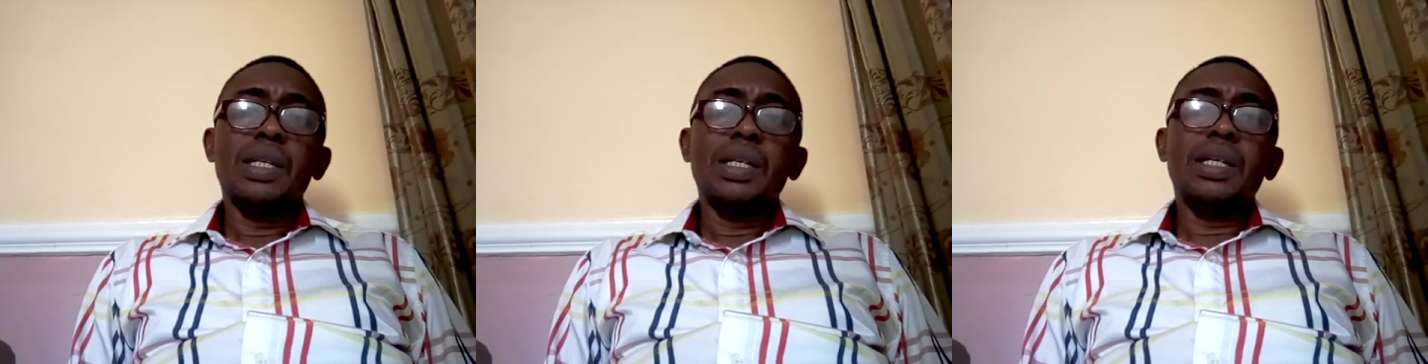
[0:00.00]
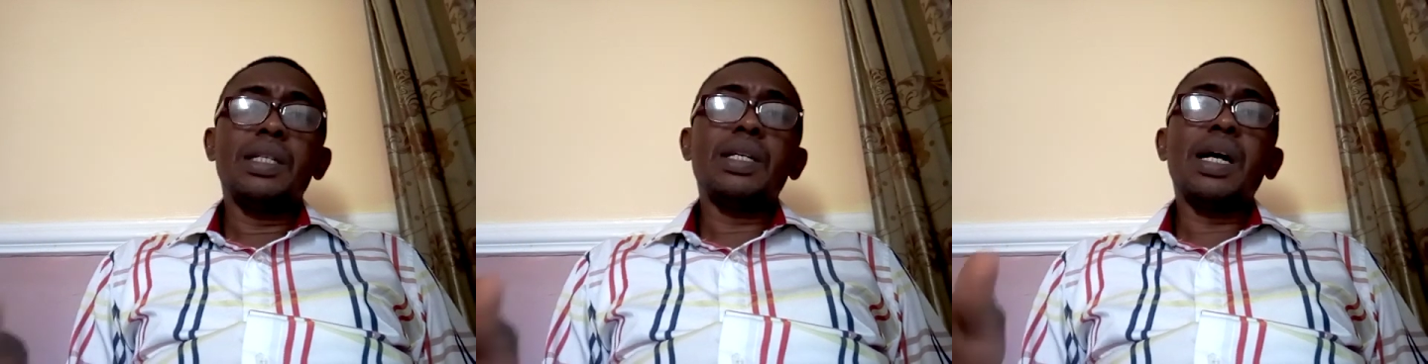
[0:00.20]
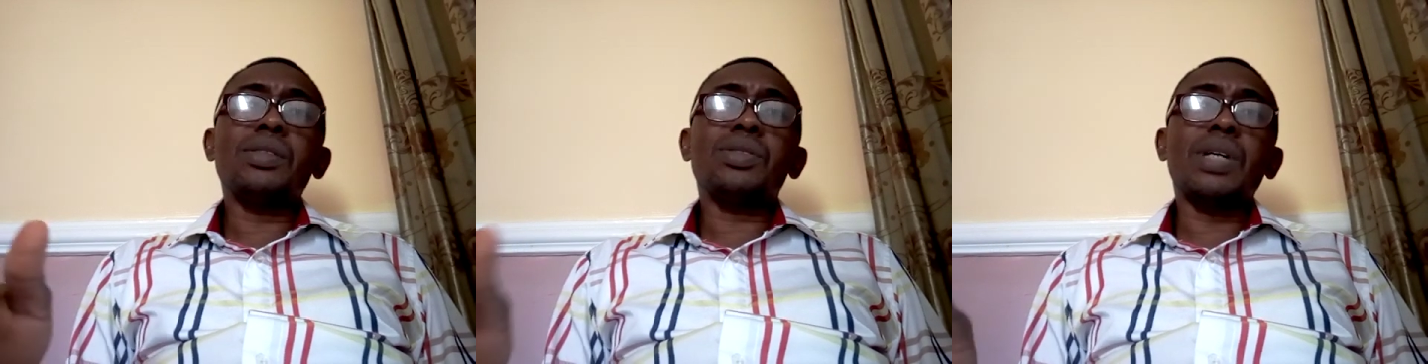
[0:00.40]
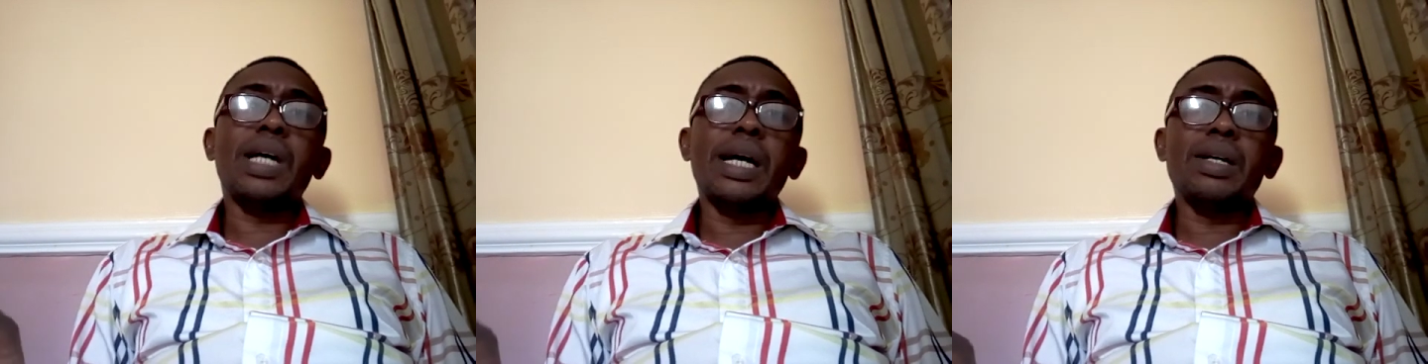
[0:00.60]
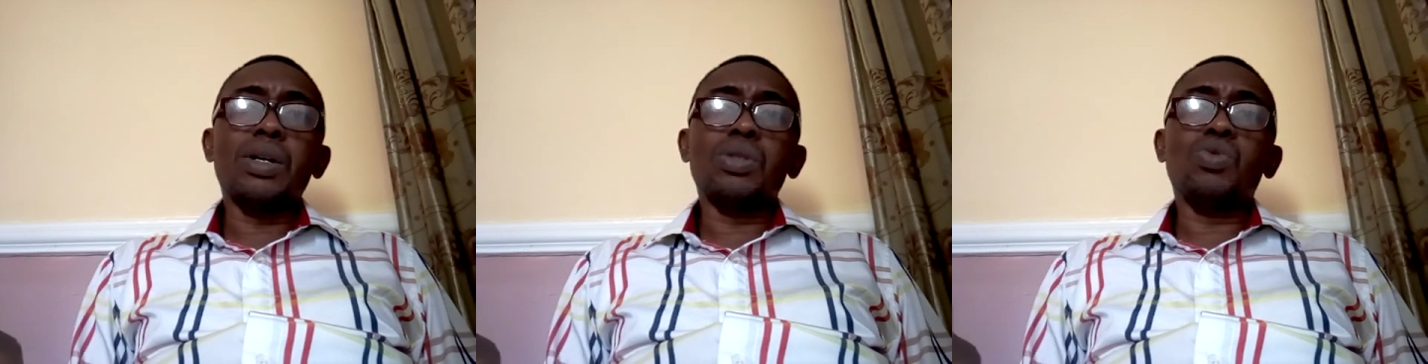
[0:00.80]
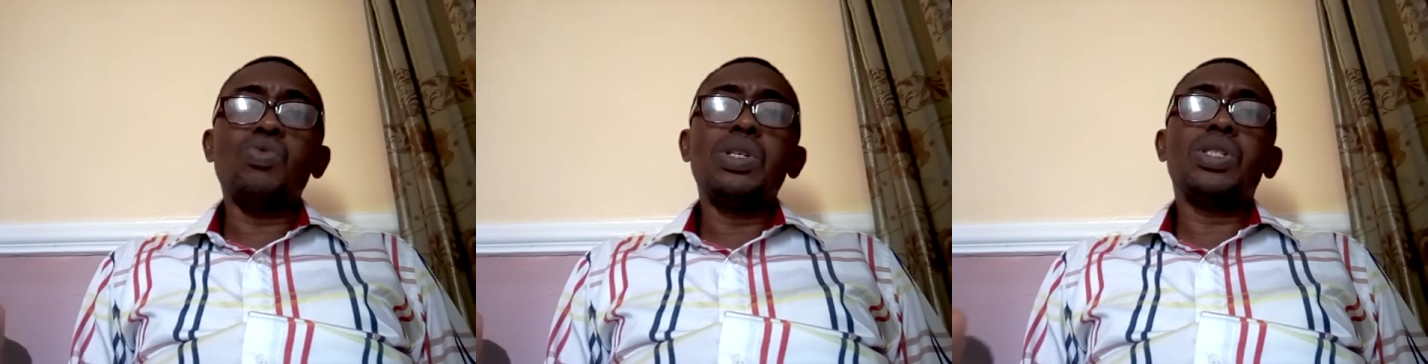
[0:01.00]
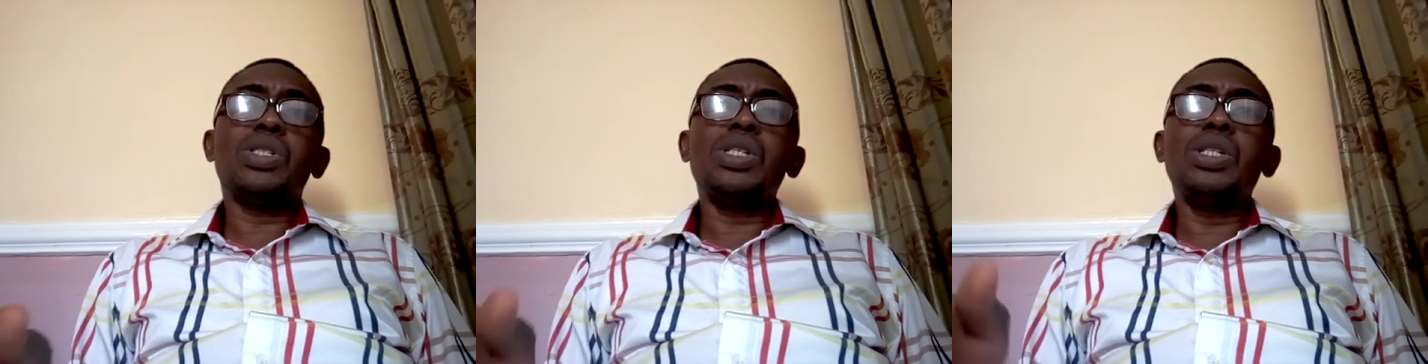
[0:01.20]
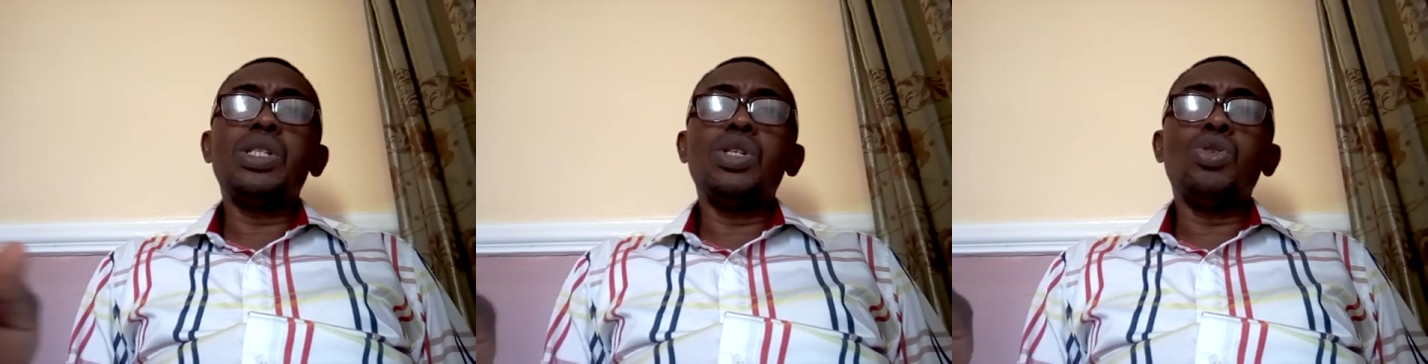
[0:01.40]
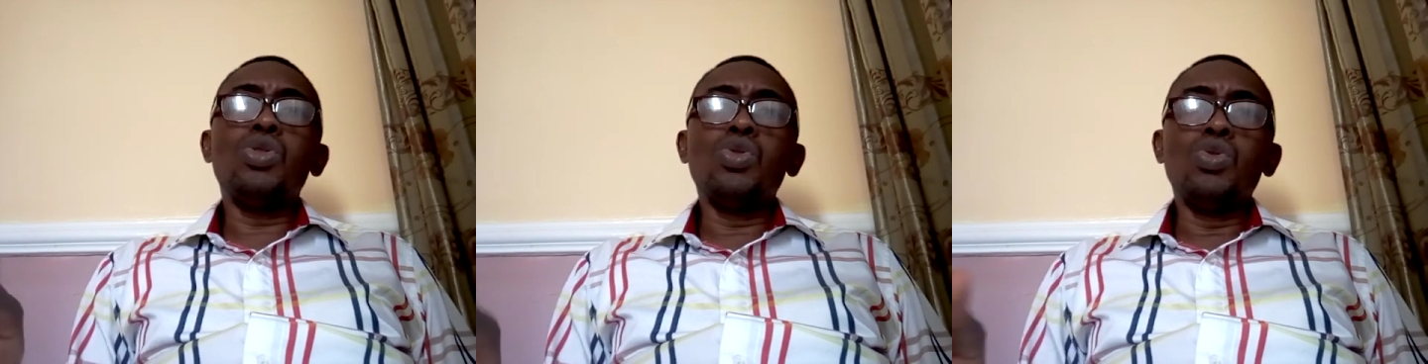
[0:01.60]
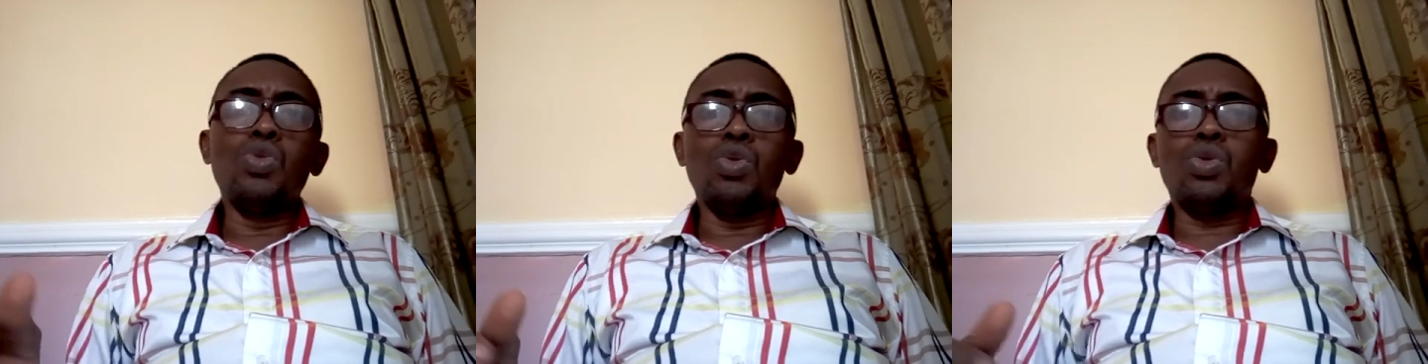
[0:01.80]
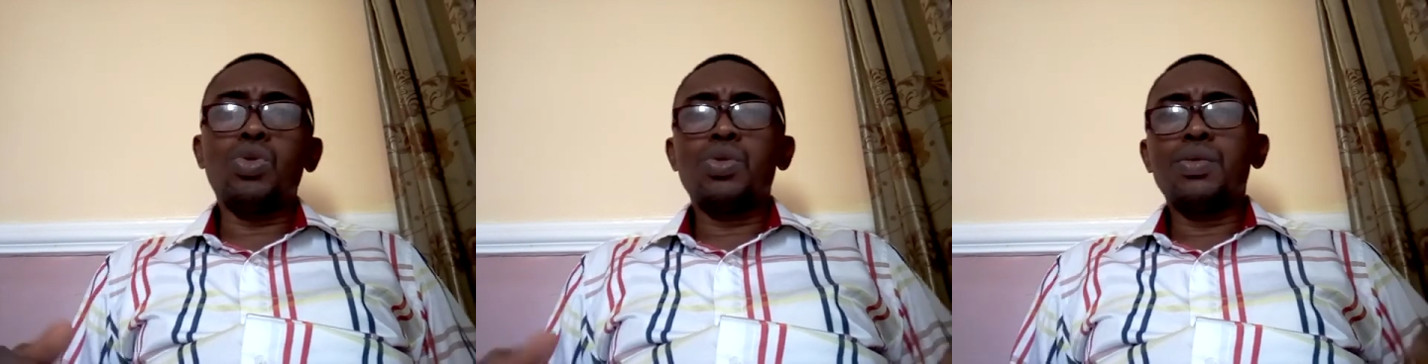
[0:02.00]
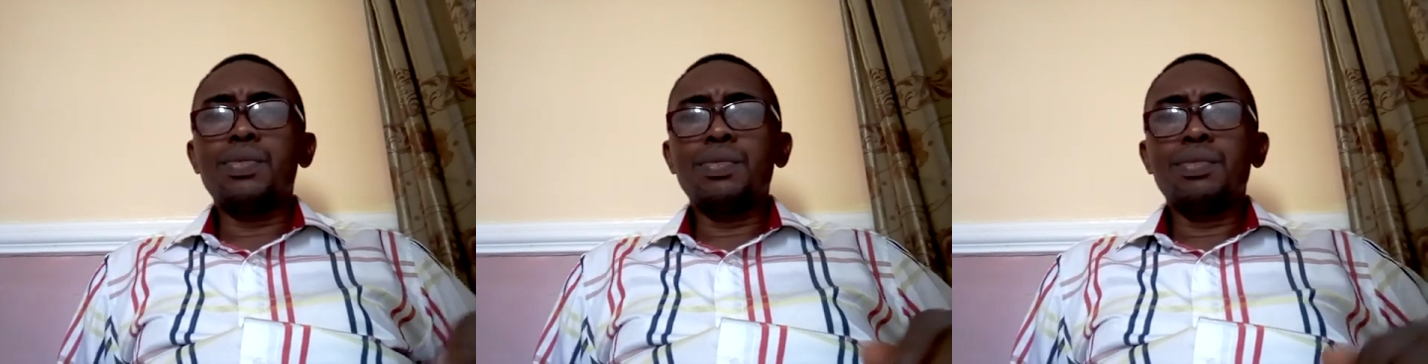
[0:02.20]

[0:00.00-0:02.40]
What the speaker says: In that riot, we see the youth.